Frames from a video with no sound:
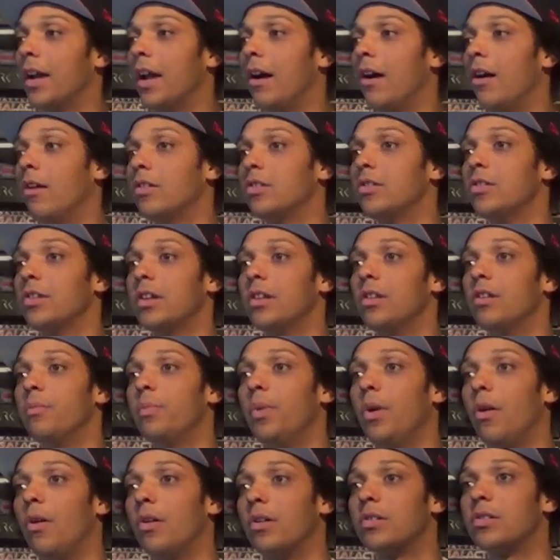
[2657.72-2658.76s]
I go, "I just look in the
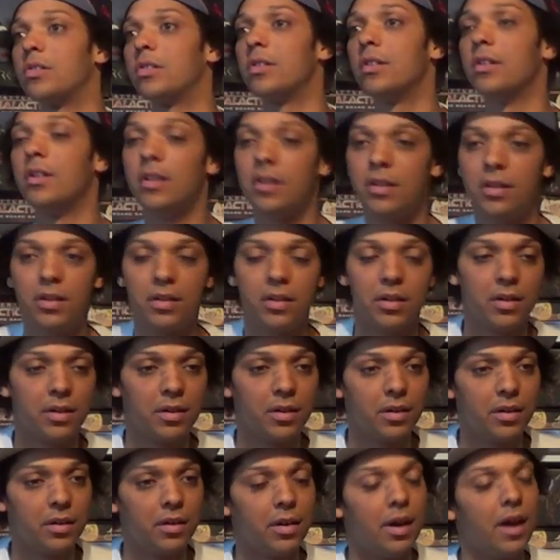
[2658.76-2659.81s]
box."
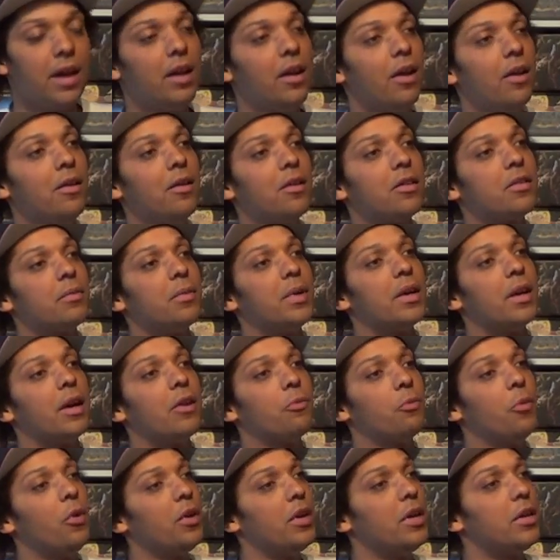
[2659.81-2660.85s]
And he like looks at me and
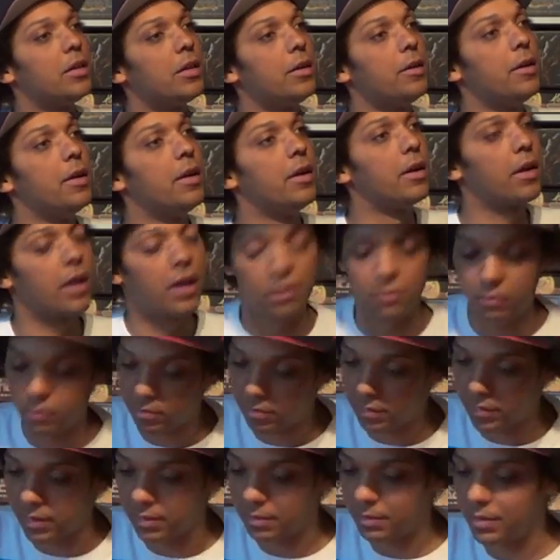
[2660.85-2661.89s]
goes, "What you doing?" I go,
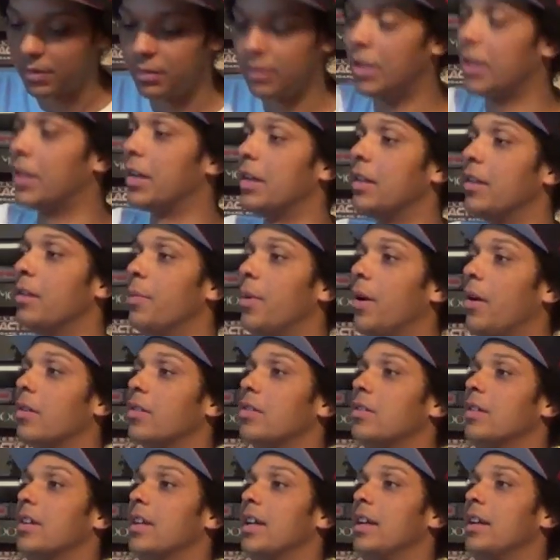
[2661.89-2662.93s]
"Looking in the
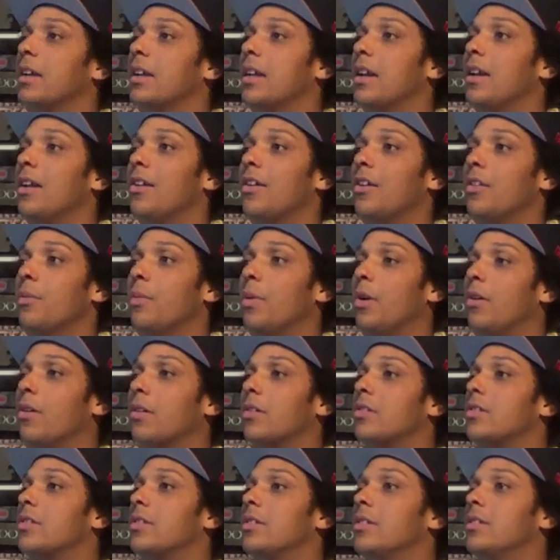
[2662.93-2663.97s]
box." Again, can I look in the
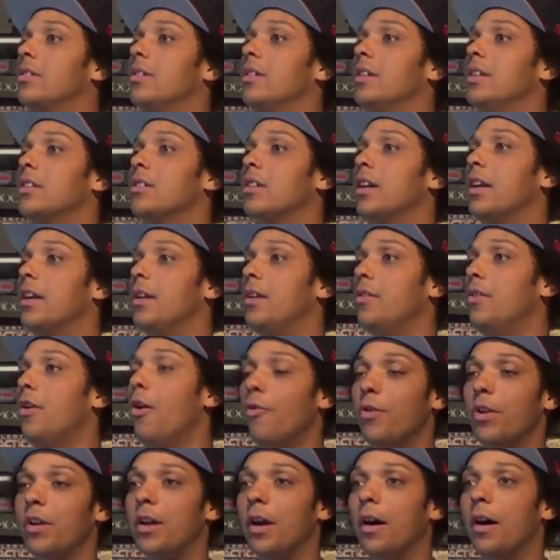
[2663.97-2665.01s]
box? And he's like,
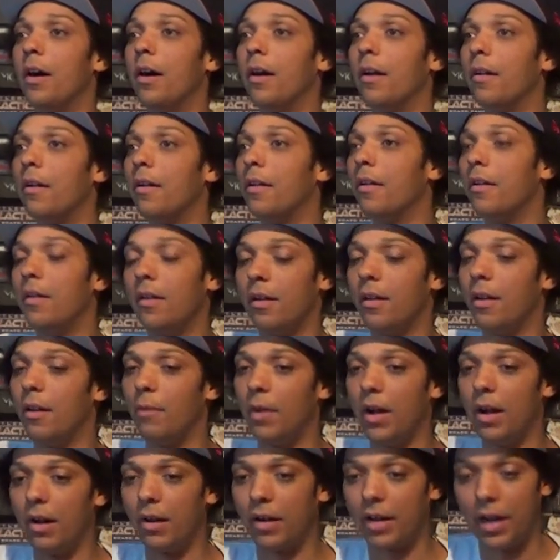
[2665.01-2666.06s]
"No, you can't." I'm
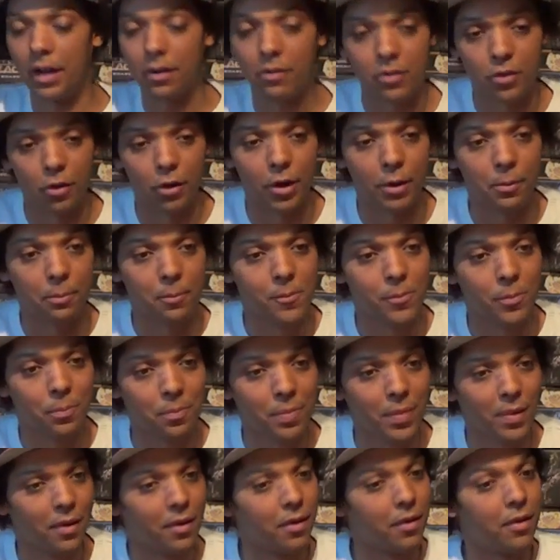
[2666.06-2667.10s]
like, oh, "Okay, sorry."
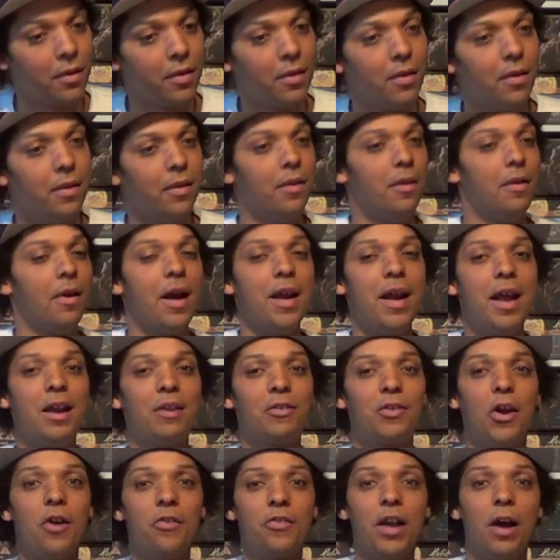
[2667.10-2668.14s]
And then
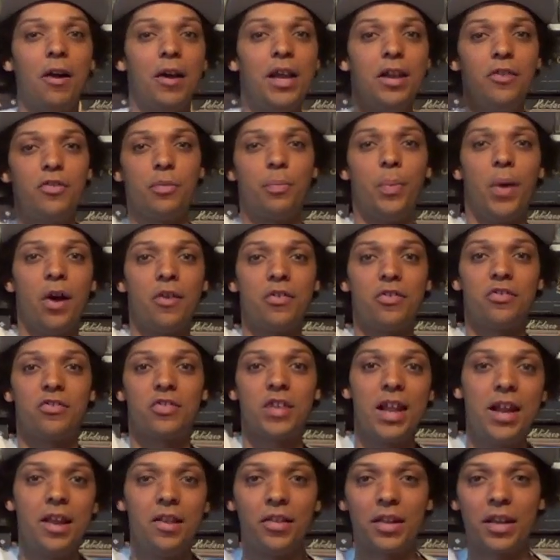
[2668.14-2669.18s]
it turns out he's the person
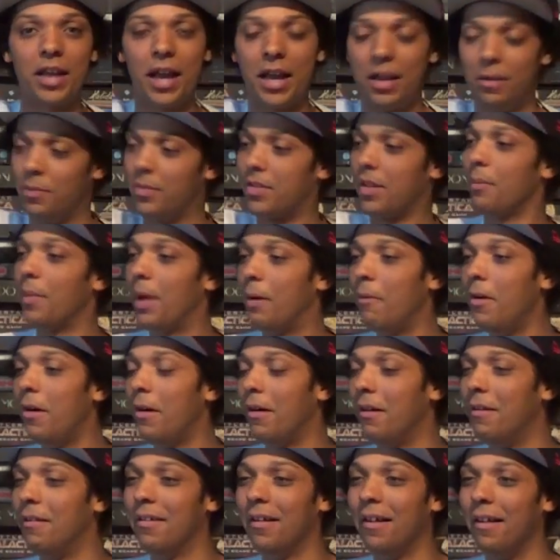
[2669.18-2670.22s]
selling the games. I'm like,
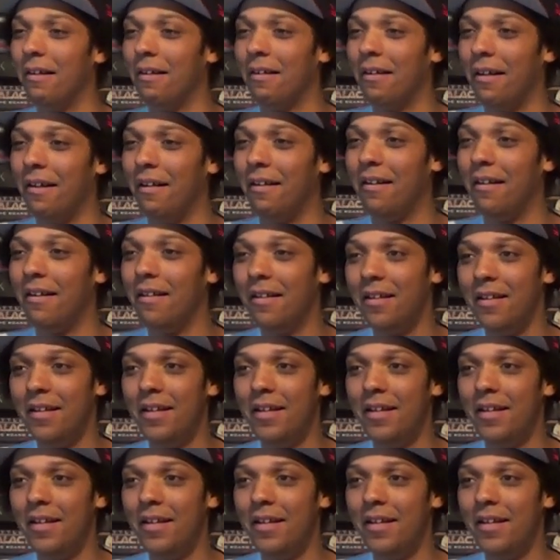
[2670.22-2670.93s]
"What?"